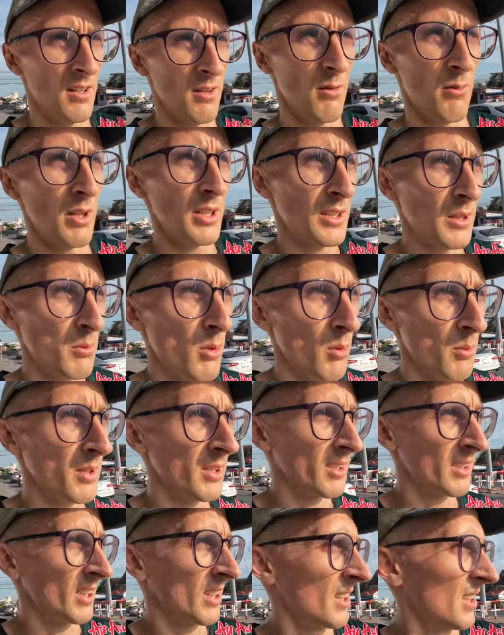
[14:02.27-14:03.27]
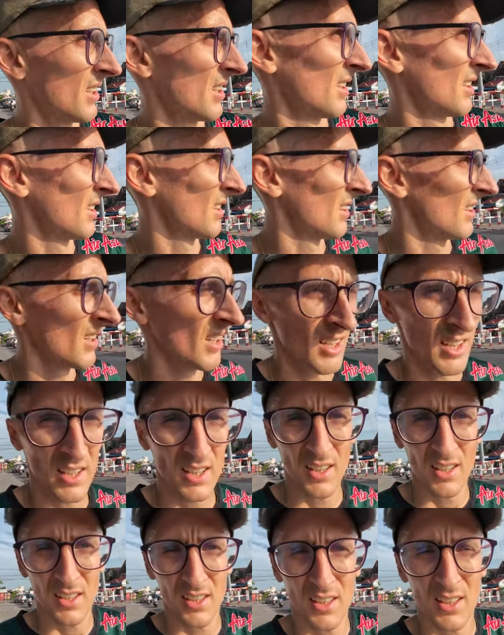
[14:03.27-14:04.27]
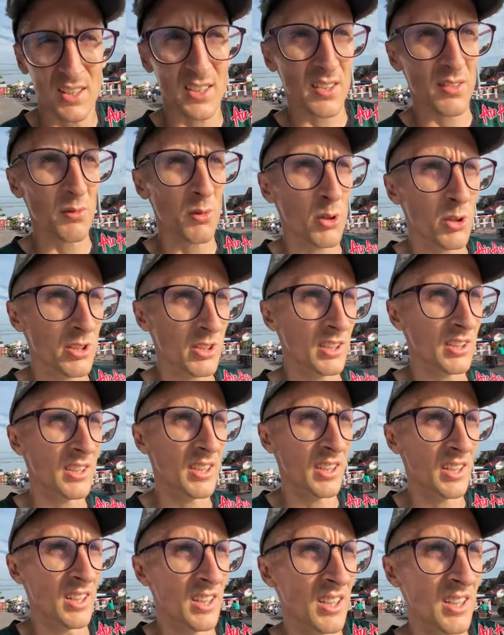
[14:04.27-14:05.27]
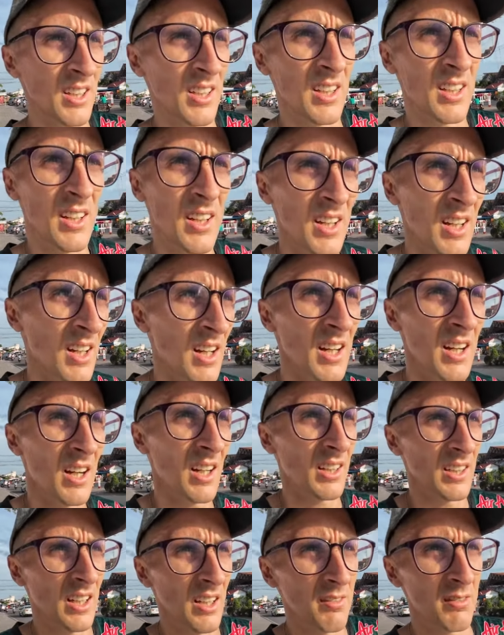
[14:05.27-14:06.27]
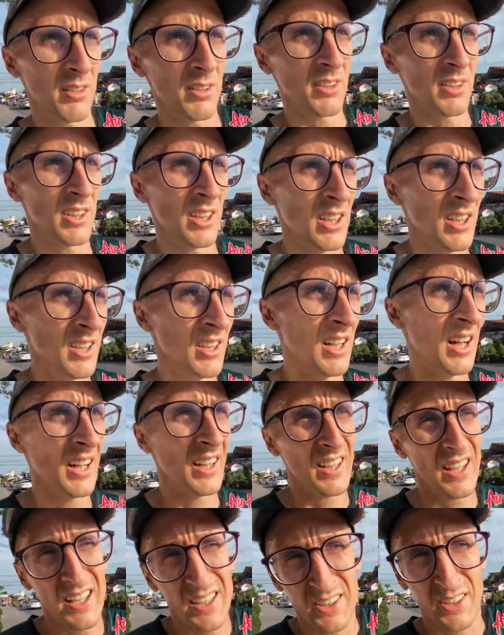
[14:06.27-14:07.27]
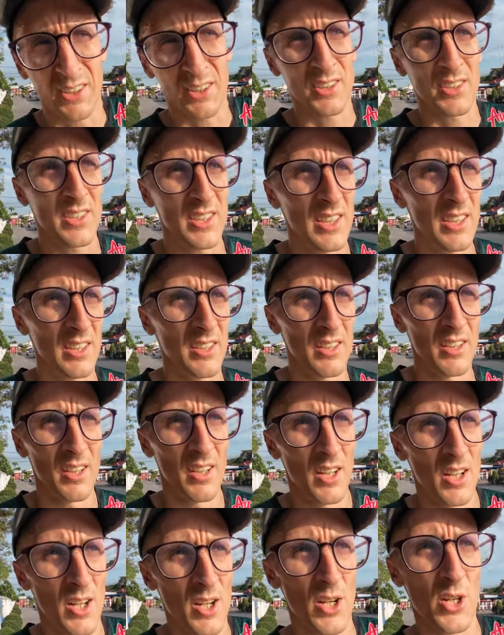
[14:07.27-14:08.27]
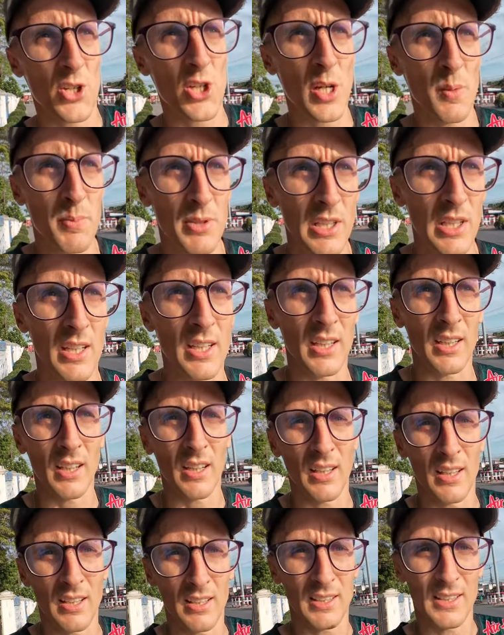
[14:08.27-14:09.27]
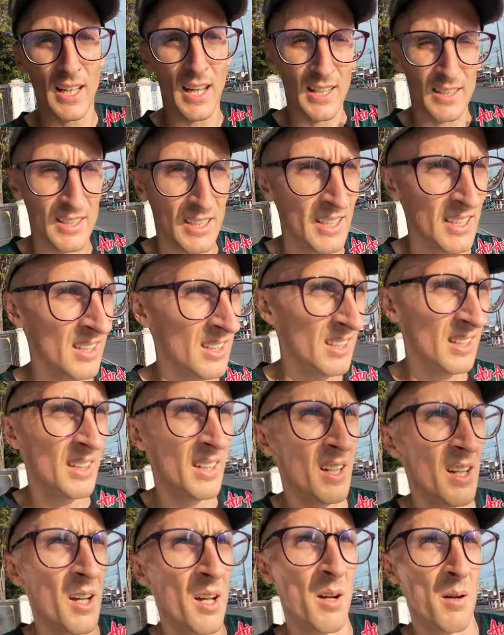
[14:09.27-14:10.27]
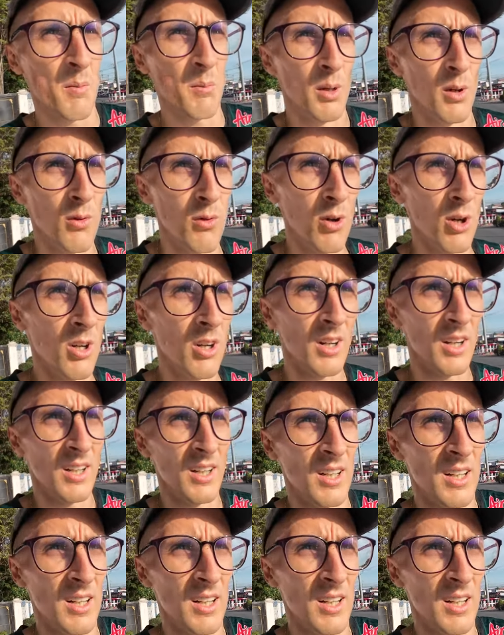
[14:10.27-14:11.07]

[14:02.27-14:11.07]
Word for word: Wait a moment, it's worth it. I haven't, I hadn't seen ships like that before,